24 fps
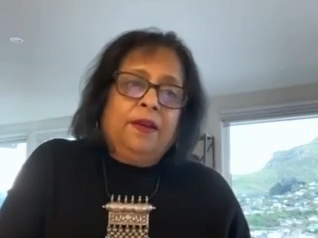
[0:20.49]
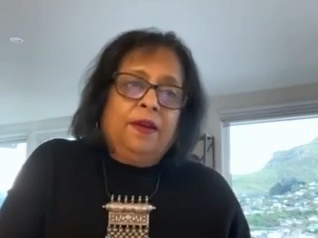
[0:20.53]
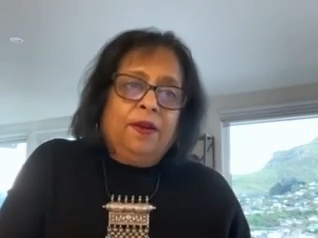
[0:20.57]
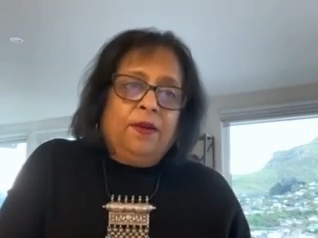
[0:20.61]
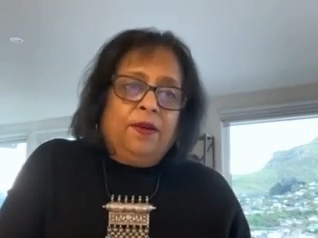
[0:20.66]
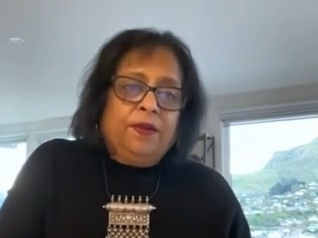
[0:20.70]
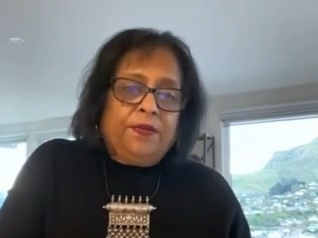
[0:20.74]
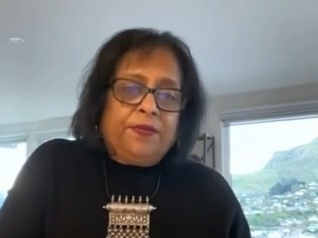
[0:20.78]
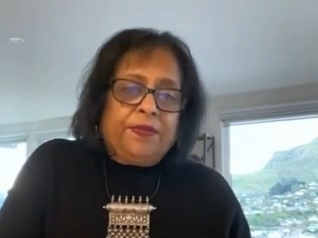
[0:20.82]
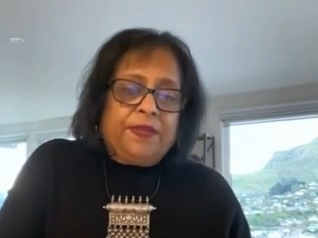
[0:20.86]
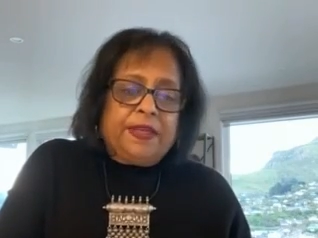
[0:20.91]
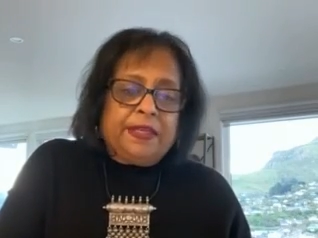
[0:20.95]

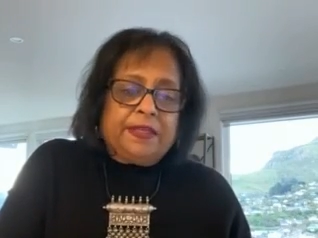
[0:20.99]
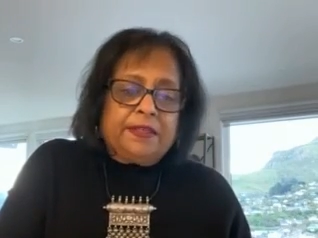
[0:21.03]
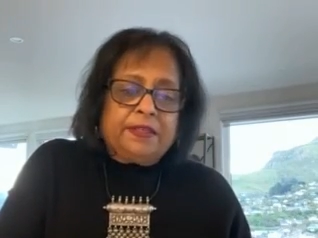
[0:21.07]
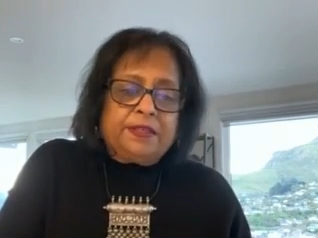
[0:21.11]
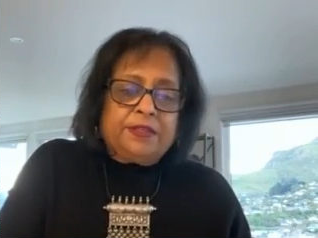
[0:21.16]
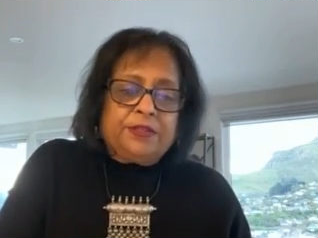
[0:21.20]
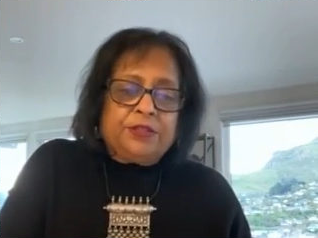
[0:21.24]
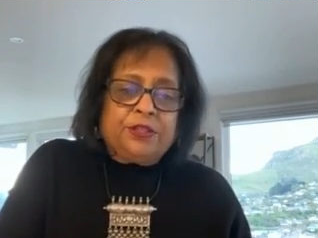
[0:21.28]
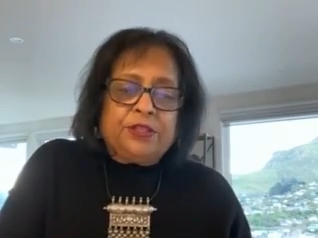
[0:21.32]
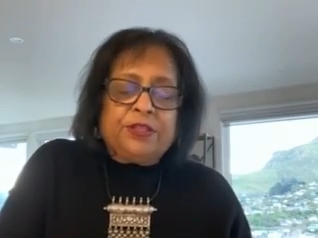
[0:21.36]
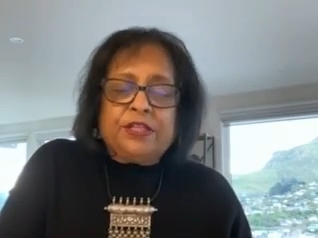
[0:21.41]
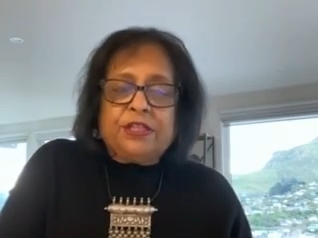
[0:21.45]
of this
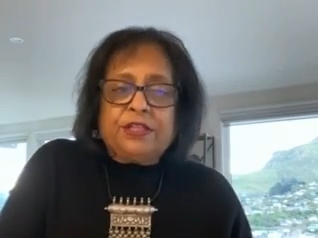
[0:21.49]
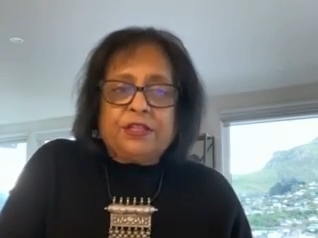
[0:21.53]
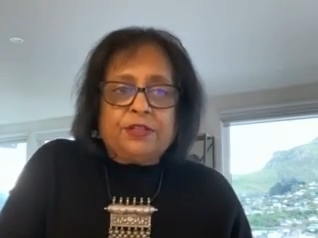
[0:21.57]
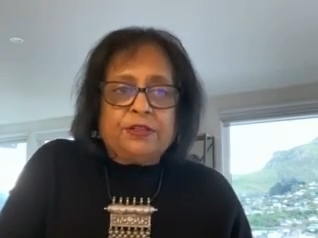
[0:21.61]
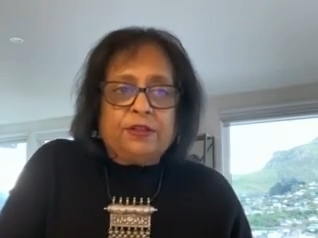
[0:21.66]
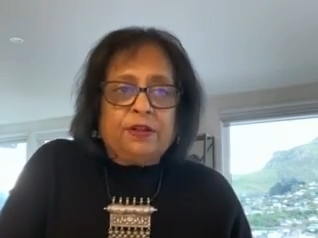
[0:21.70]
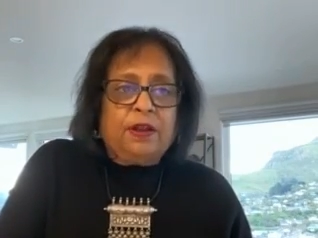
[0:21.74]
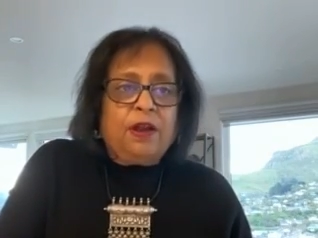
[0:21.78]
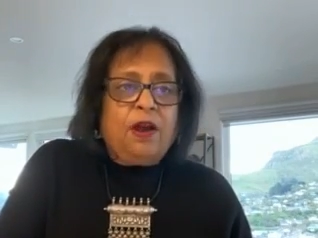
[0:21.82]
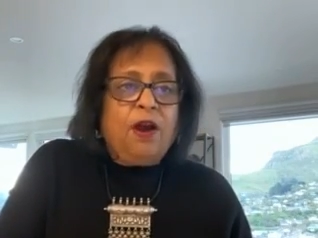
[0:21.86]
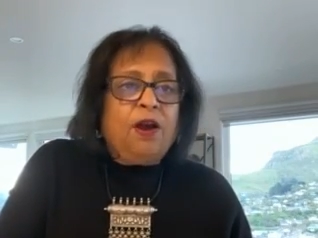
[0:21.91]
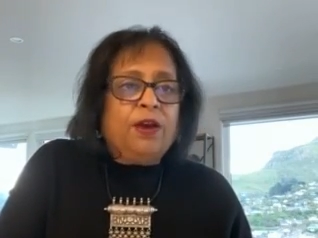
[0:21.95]

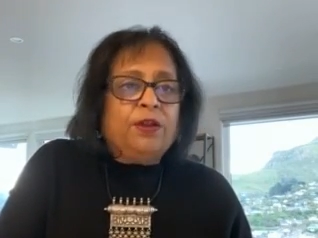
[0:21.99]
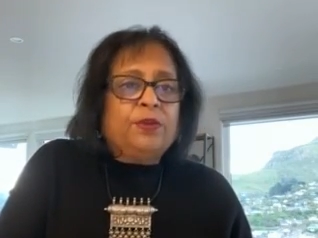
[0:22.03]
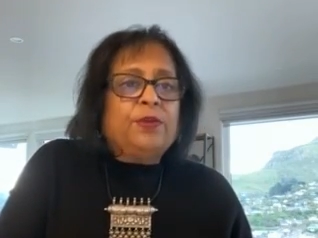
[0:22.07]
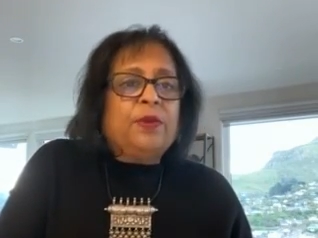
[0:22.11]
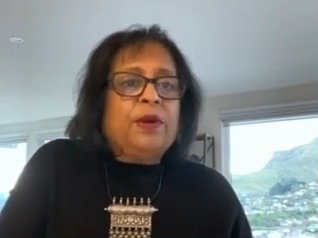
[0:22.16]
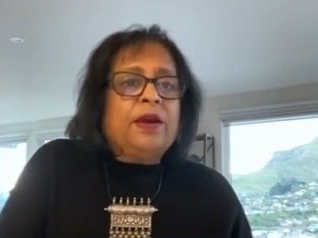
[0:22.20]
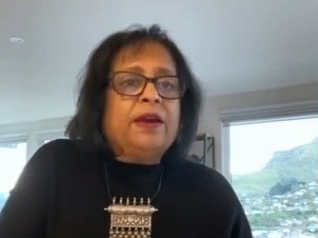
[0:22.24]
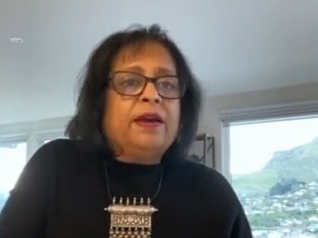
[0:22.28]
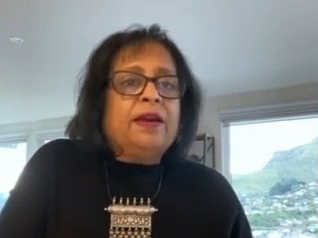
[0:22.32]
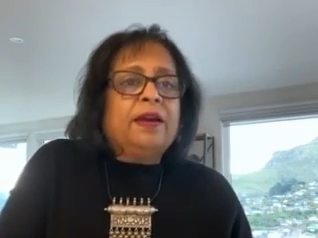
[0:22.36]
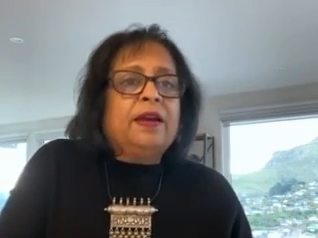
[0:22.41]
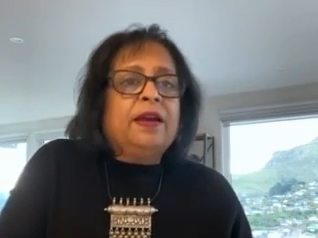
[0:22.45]
traditional
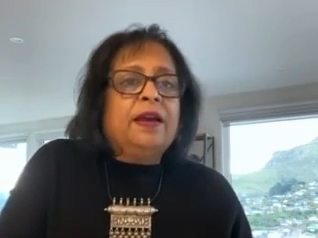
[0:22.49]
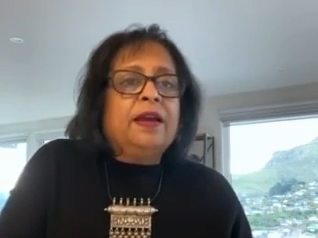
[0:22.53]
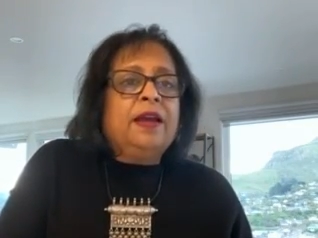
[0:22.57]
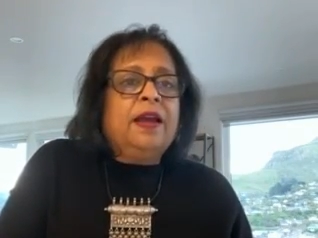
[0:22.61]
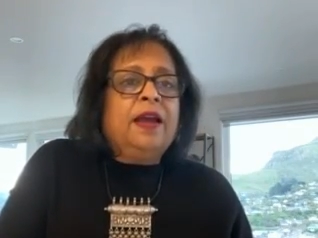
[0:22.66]
artwork.